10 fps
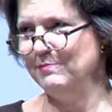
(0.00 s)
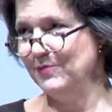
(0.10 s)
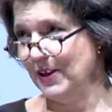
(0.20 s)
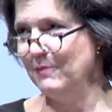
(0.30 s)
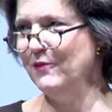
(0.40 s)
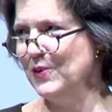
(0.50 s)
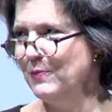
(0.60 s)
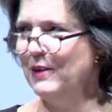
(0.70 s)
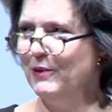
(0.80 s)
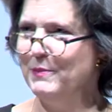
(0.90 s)
some of you
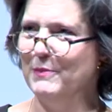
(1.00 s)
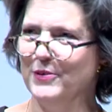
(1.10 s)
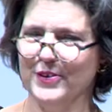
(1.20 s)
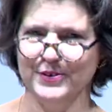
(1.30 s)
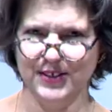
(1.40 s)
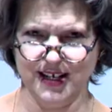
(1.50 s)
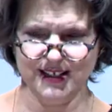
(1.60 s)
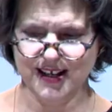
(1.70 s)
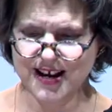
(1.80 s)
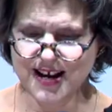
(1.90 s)
may remember those
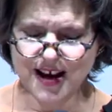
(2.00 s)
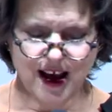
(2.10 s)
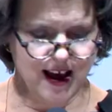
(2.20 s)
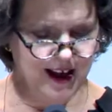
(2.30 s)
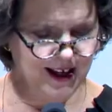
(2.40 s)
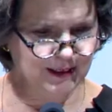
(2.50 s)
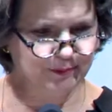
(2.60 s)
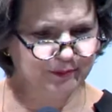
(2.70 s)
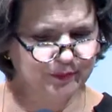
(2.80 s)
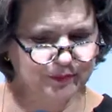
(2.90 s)
days.
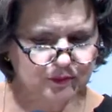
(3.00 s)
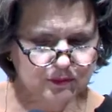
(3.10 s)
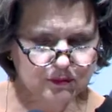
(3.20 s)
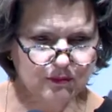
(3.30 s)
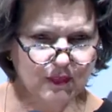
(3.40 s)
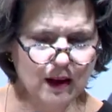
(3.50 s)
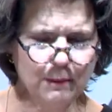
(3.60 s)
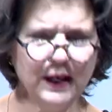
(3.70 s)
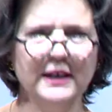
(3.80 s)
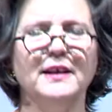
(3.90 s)

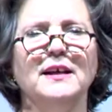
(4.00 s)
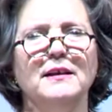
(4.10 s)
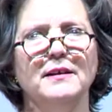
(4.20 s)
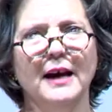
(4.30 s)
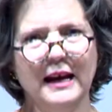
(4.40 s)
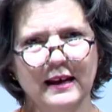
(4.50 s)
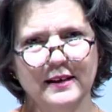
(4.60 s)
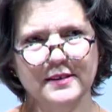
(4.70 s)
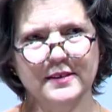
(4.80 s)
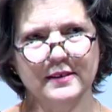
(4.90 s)
But it
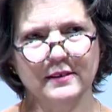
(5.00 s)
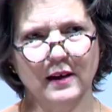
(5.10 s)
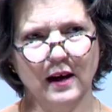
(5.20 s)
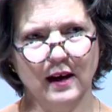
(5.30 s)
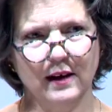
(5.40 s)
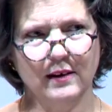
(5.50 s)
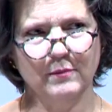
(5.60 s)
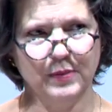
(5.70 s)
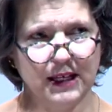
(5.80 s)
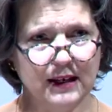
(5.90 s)
has
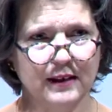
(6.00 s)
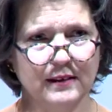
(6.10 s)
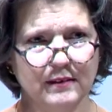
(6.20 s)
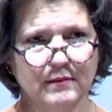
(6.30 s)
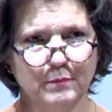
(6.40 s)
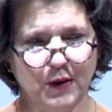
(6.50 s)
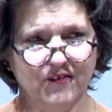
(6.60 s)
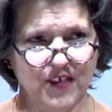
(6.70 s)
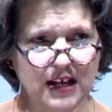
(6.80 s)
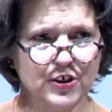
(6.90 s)
been
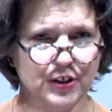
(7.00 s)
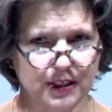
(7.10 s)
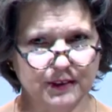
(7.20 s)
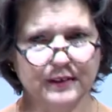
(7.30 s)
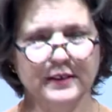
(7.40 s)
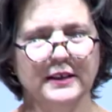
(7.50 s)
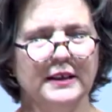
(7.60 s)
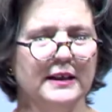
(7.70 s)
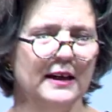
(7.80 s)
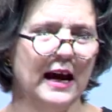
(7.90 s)
perfection.
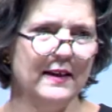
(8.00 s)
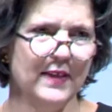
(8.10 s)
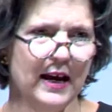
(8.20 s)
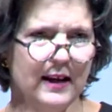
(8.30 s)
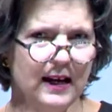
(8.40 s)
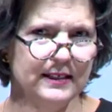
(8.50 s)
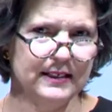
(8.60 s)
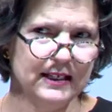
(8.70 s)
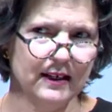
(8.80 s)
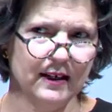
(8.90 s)
And that
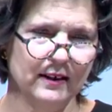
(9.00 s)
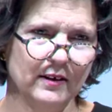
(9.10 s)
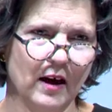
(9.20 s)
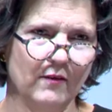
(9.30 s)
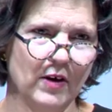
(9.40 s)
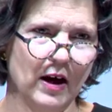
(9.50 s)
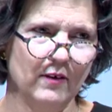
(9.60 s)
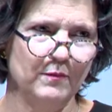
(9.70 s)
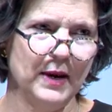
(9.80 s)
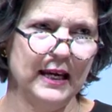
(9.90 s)
idea
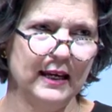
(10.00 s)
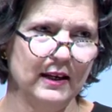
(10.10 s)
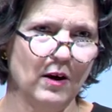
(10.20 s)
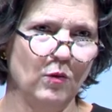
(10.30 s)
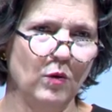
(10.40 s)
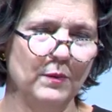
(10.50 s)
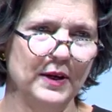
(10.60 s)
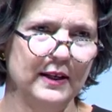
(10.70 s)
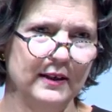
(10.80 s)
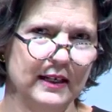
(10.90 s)
of making a
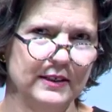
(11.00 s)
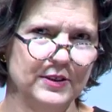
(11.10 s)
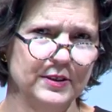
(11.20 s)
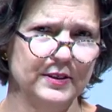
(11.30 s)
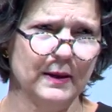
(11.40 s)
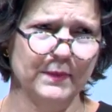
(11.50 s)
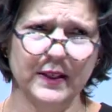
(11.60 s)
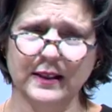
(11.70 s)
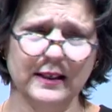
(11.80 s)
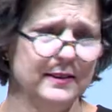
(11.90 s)
woman into
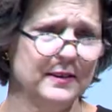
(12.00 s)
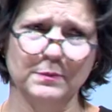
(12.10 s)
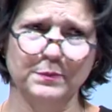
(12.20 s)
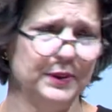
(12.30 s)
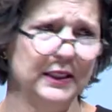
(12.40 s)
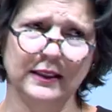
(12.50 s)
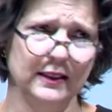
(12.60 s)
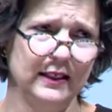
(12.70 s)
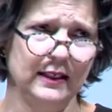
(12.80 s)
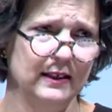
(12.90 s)
something that is
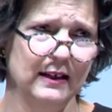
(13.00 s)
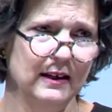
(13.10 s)
completely